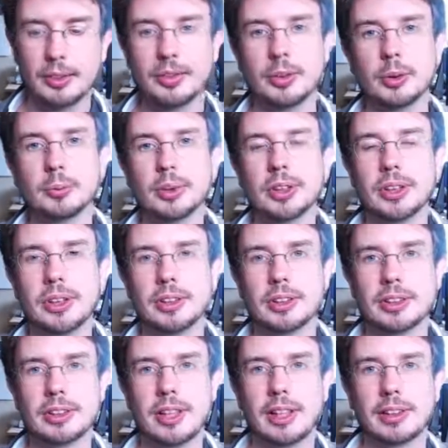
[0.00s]
Doom Machine
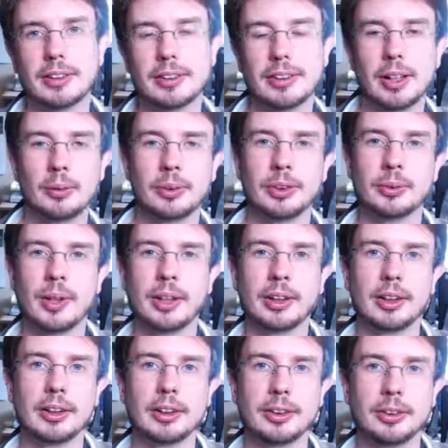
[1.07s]
Saint. Now, when you're running
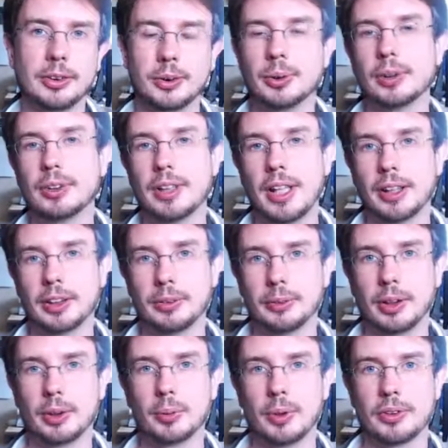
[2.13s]
a Jurh deck, you
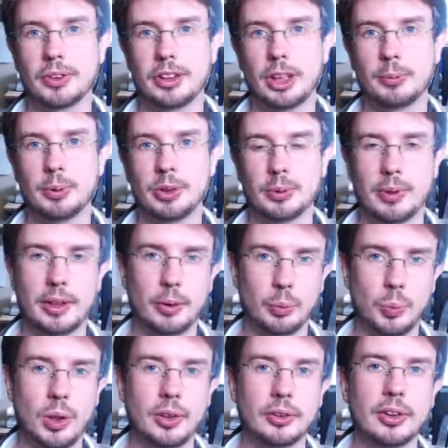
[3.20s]
really want to keep it to either
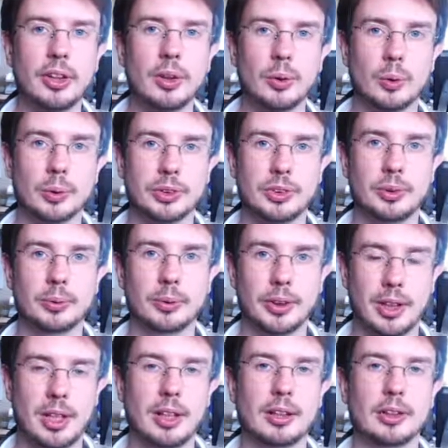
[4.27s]
one or two
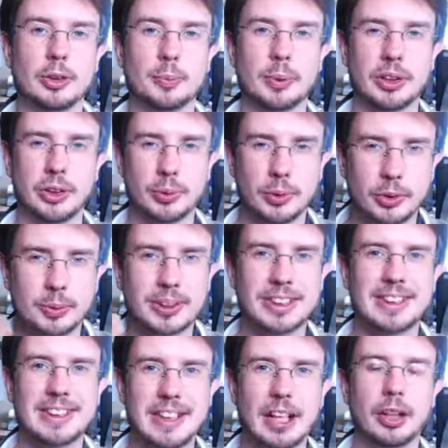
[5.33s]
colors because you want to
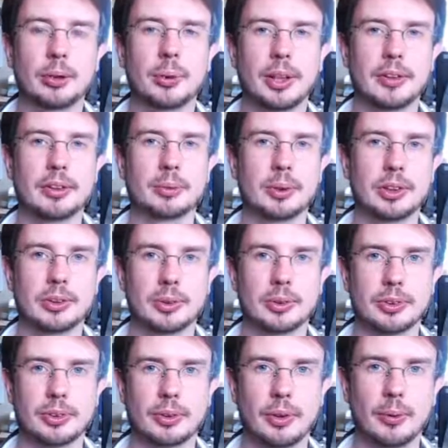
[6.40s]
accelerate the
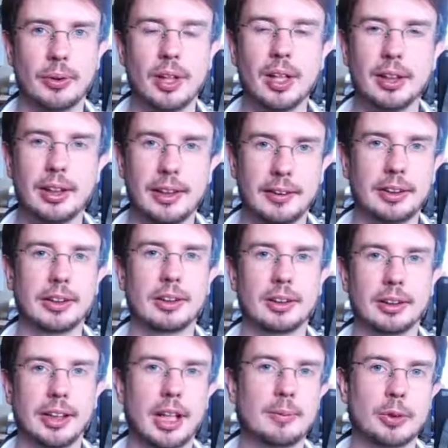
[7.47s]
resource growth in the
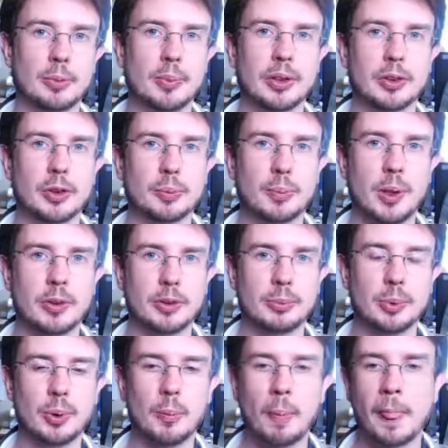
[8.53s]
early game as much as
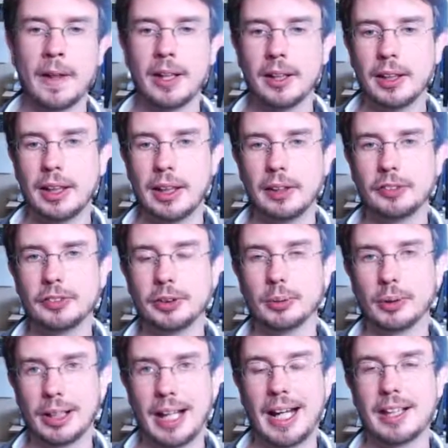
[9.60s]
possible. If you
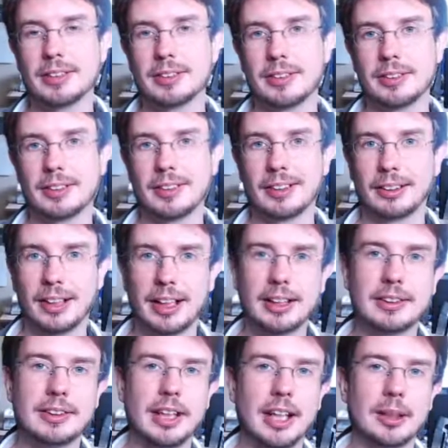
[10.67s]
last into the
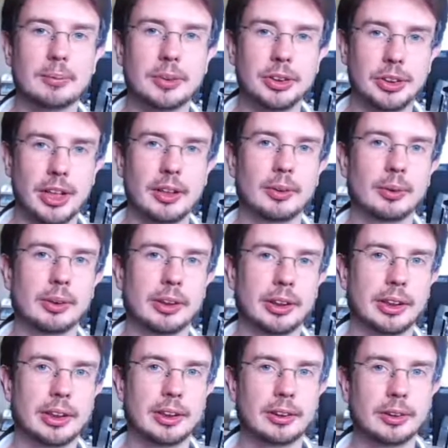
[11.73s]
late game,
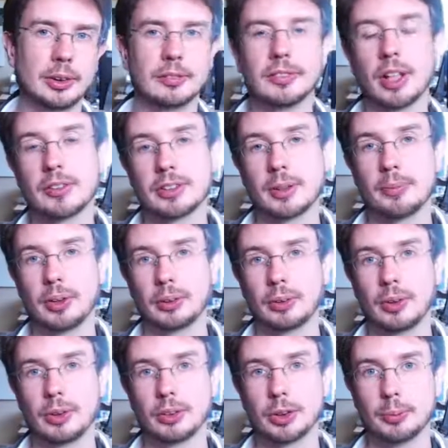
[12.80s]
generally you've done something
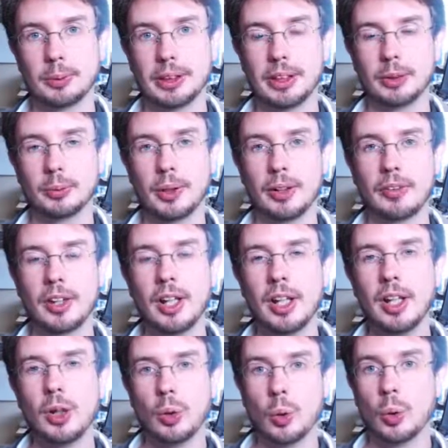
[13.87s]
wrong to begin with,
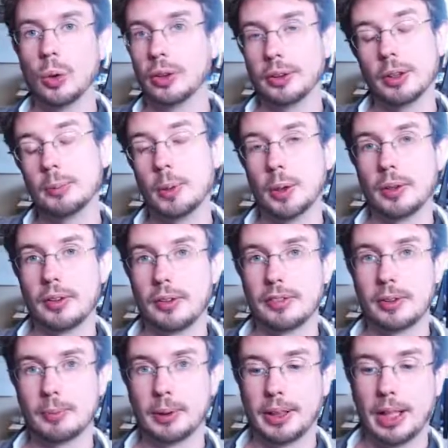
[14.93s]
or your opponent is
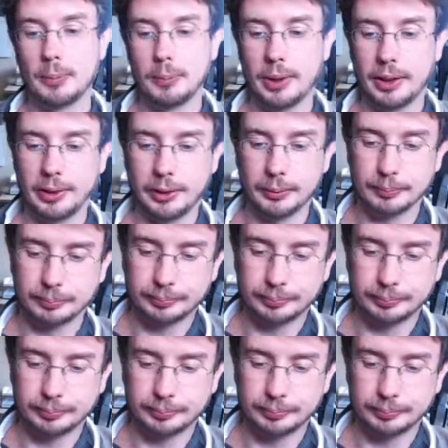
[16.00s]
simply outplaying you.